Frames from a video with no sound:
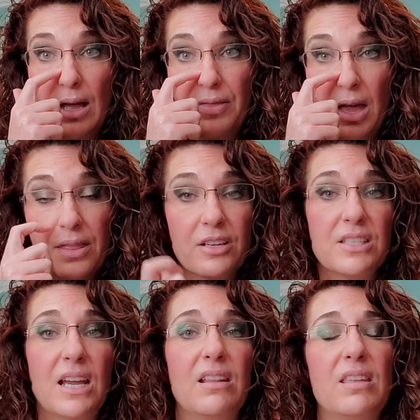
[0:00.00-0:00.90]
the other
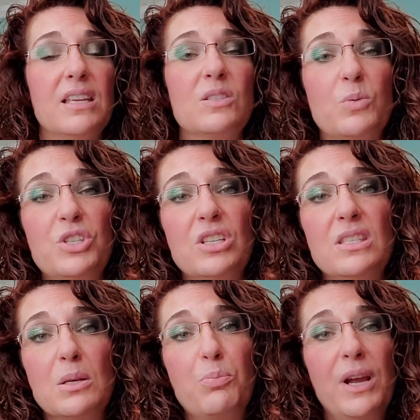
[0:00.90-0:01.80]
side of things, which is
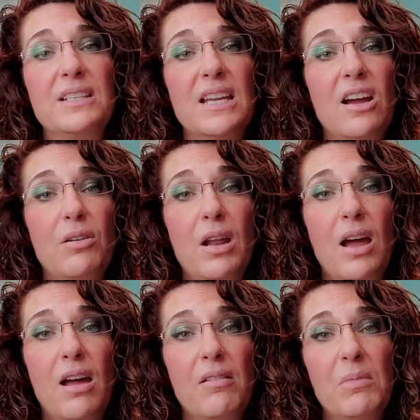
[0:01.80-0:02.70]
the breakdown
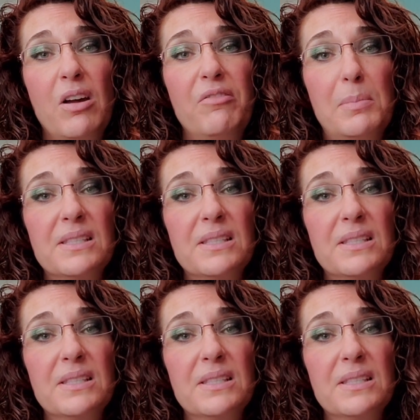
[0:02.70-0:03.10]
of month